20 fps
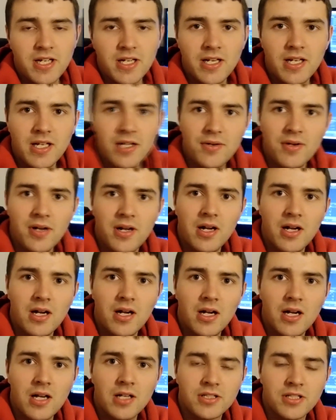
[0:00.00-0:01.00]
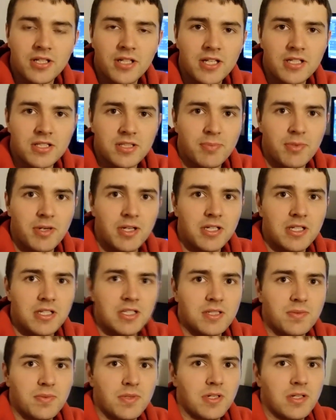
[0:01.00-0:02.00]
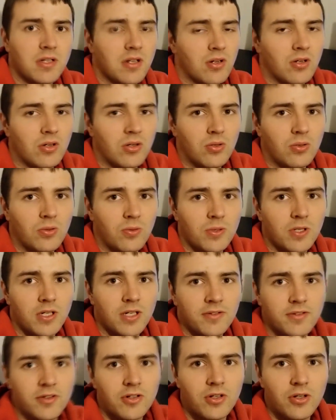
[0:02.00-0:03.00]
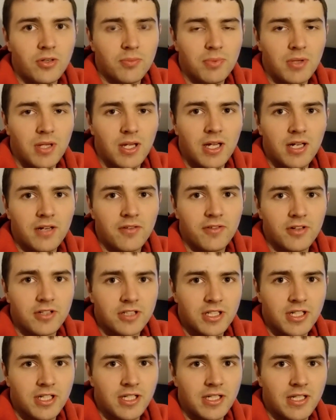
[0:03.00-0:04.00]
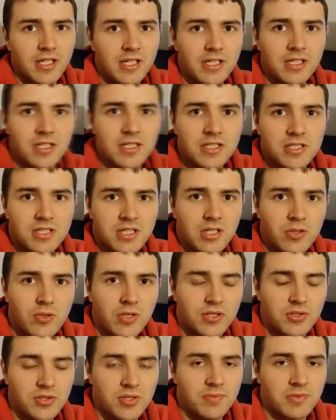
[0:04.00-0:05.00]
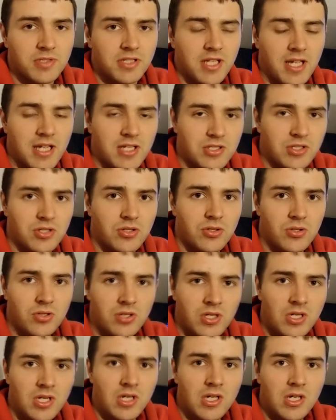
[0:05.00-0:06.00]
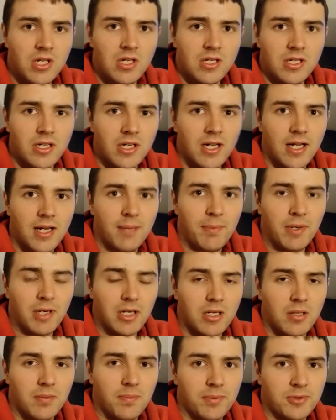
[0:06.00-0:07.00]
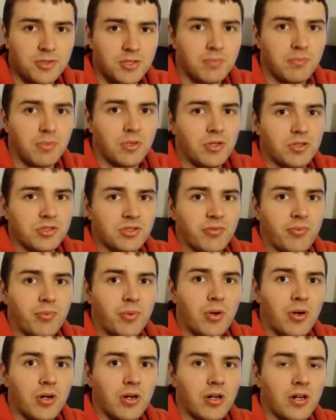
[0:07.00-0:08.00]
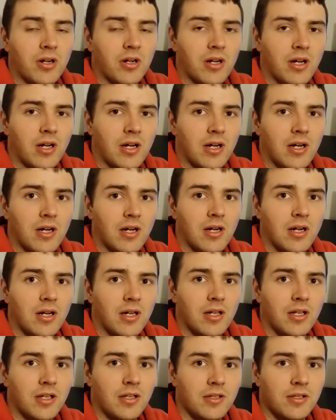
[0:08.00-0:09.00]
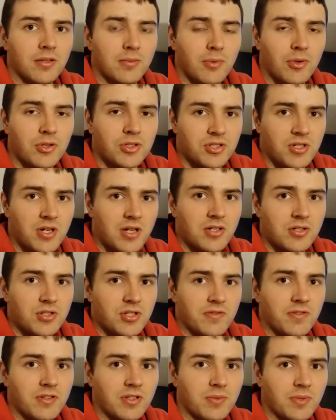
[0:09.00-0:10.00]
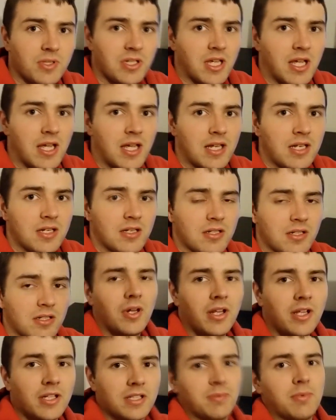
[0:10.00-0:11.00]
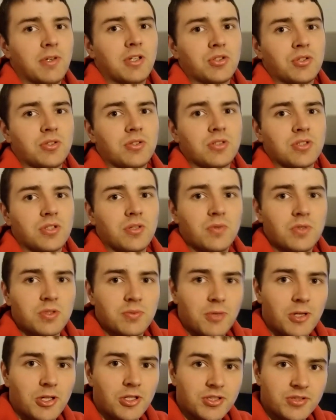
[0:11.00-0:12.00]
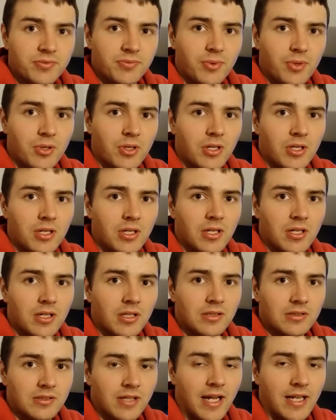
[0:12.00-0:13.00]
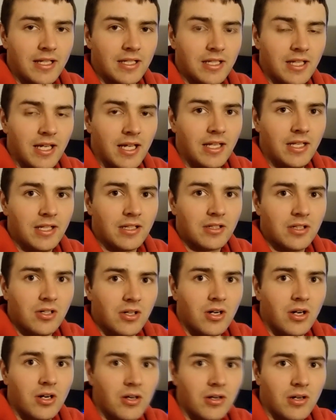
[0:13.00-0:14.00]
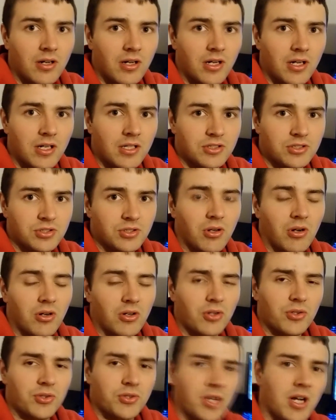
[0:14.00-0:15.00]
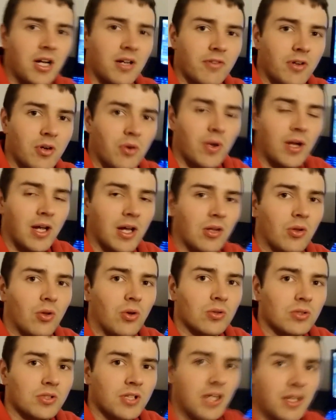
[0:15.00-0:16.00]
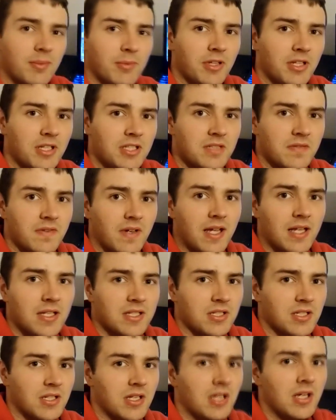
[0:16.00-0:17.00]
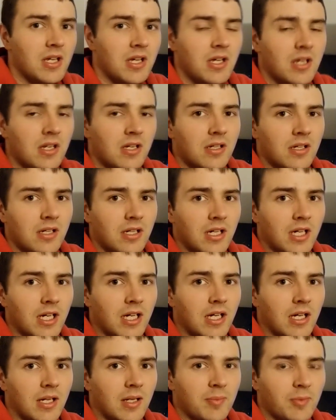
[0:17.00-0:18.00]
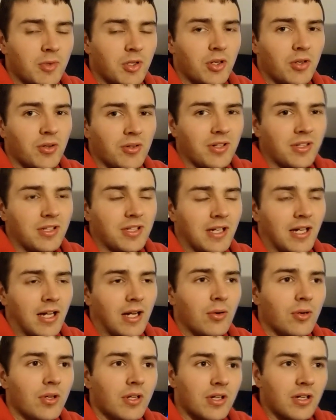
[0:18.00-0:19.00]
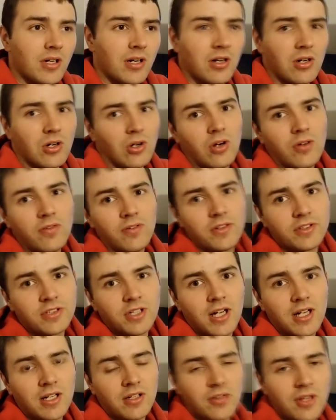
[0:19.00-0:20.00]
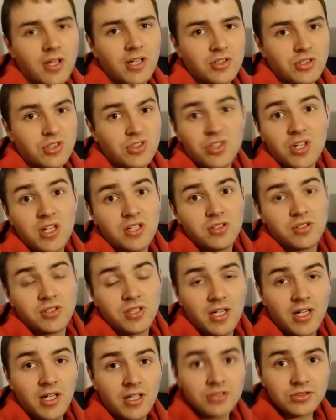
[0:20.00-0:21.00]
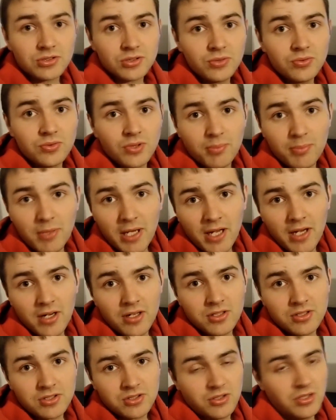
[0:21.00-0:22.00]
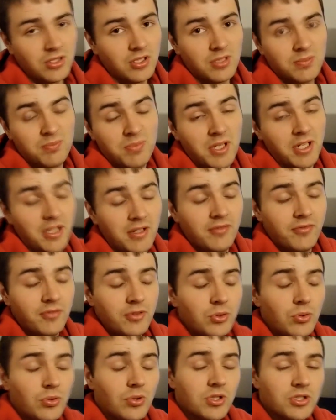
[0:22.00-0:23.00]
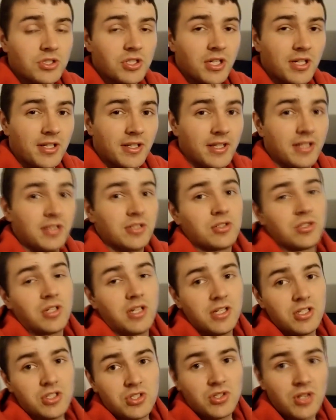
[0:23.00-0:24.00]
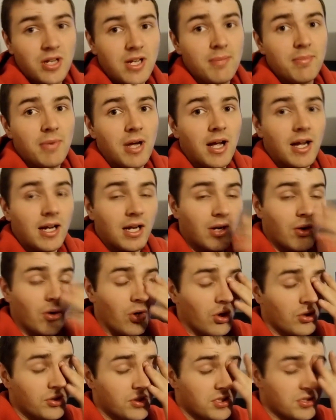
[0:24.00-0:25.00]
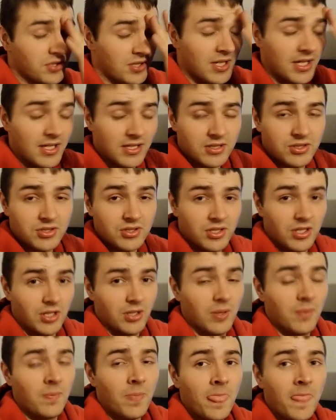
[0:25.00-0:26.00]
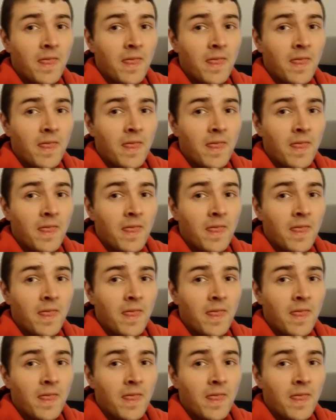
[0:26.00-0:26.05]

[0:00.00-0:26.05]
night now, and tonight's a pretty easy one. All we have got planned for tonight is a quick trip to Tesco, pick up some bottles of water and Monster Energy for the weekend. I like to make sure there's always bottles of water ready in the car, as you are on track for quite a long time at these events. You're not really out of the car off the track unless you're changing tyres, doing repairs or putting in fuel or something, then you're kind of straight back out onto track. So